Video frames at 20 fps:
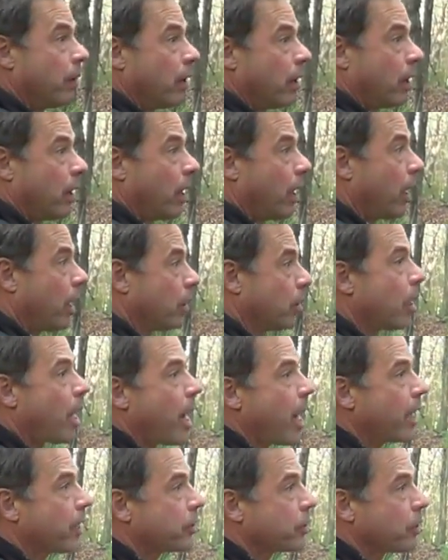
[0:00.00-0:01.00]

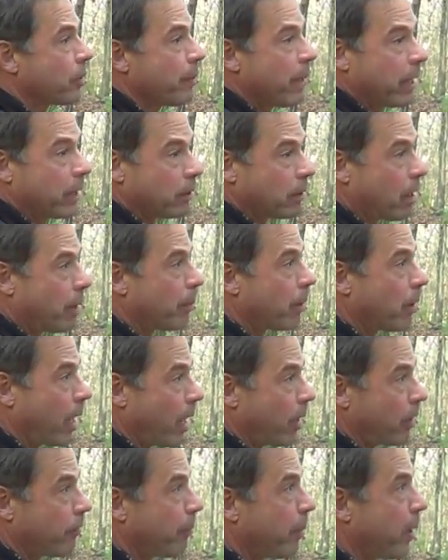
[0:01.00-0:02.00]
logs to make lumber
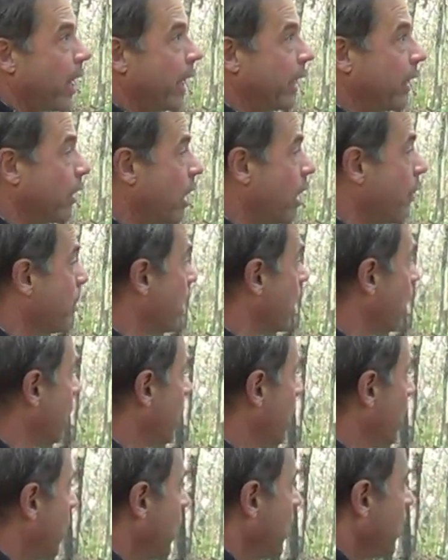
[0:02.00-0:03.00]
out of, pine lumber,
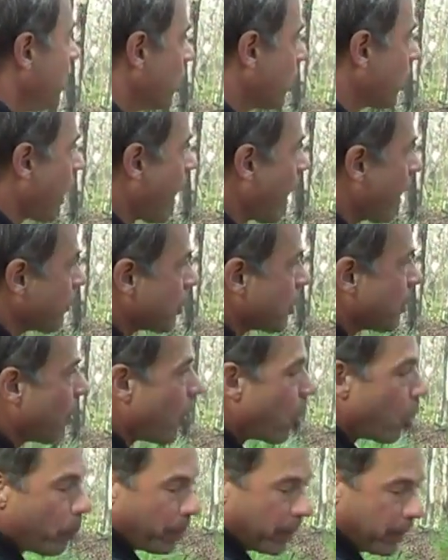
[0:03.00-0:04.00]
you'll have some
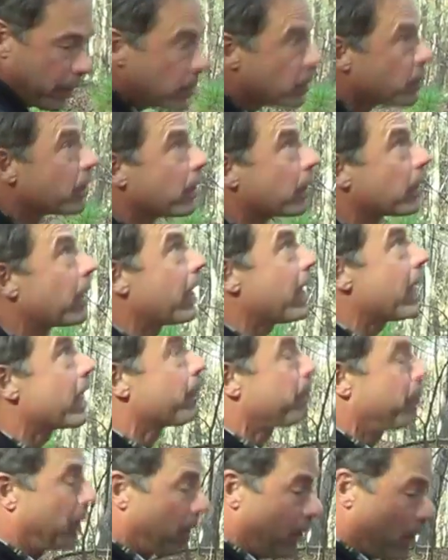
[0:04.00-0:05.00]
openings in the
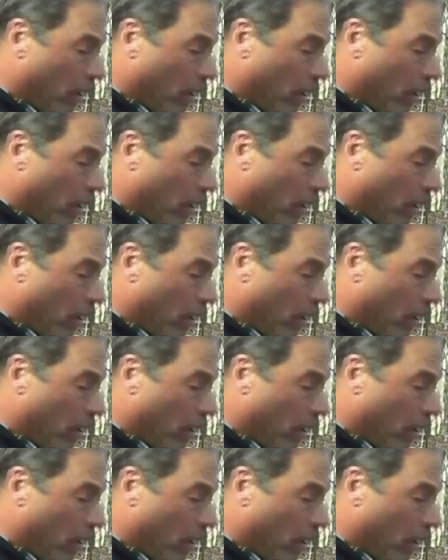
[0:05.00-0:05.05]
canopy.